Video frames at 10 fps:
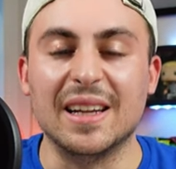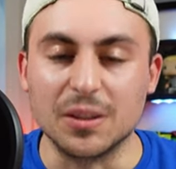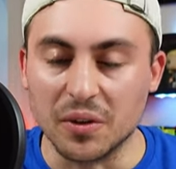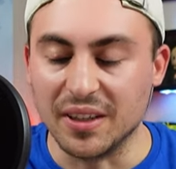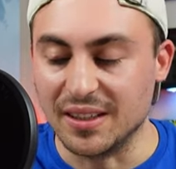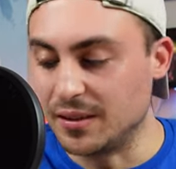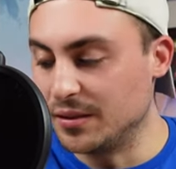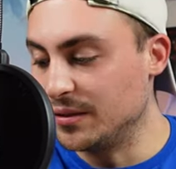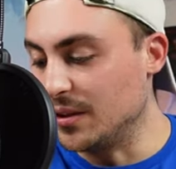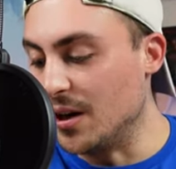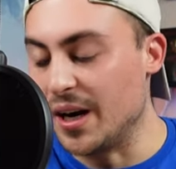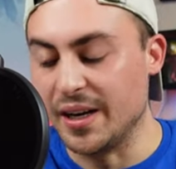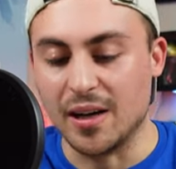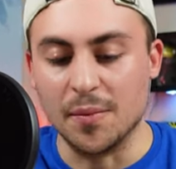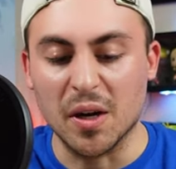is what it is. All
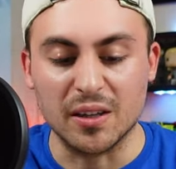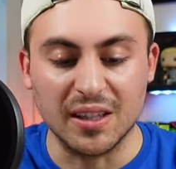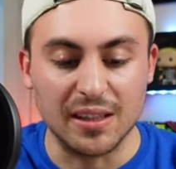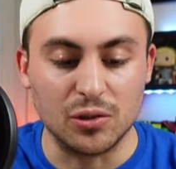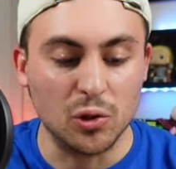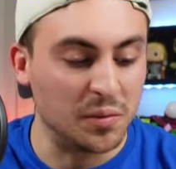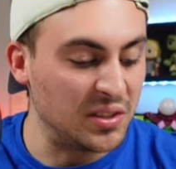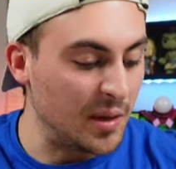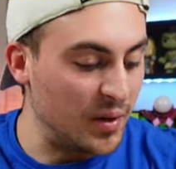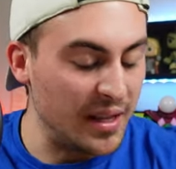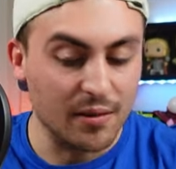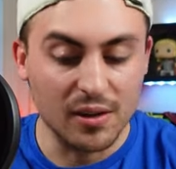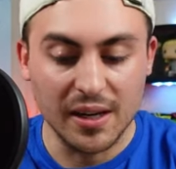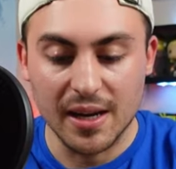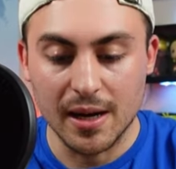right, I'm not going to get too upset by
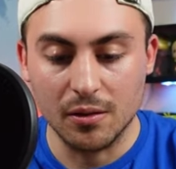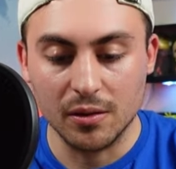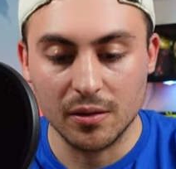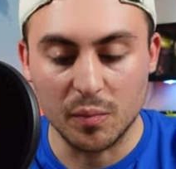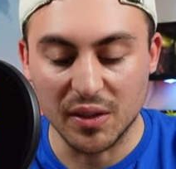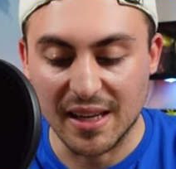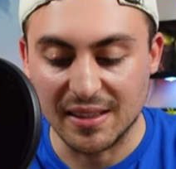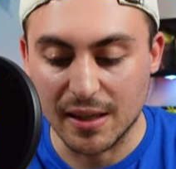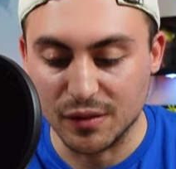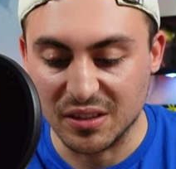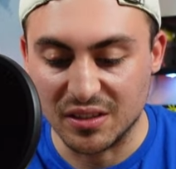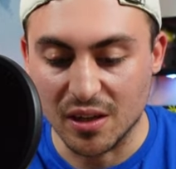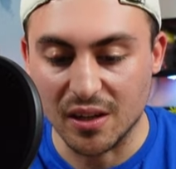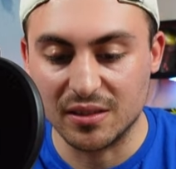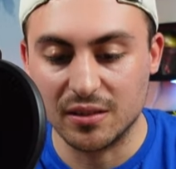that right now, but that definitely
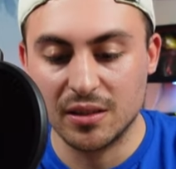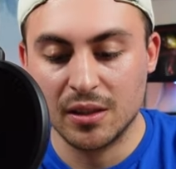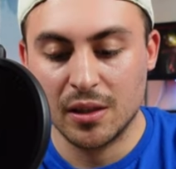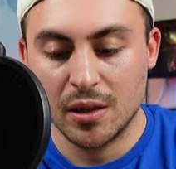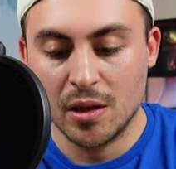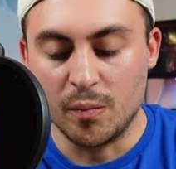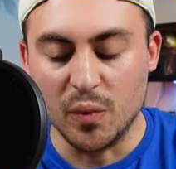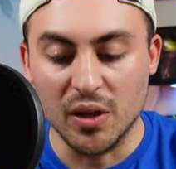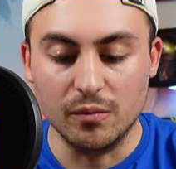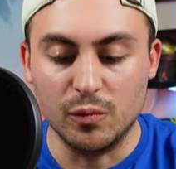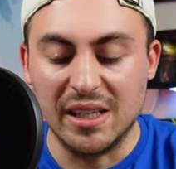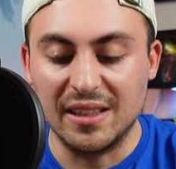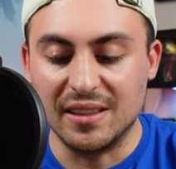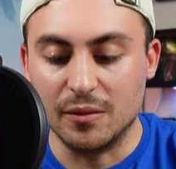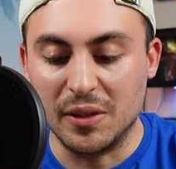sucks. But
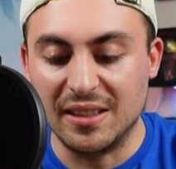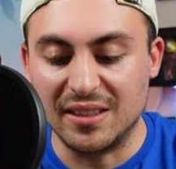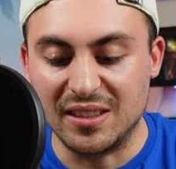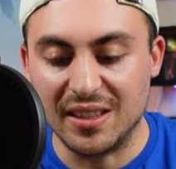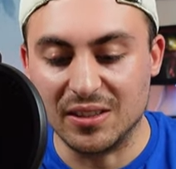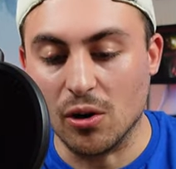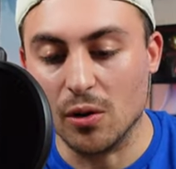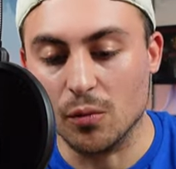we need to see this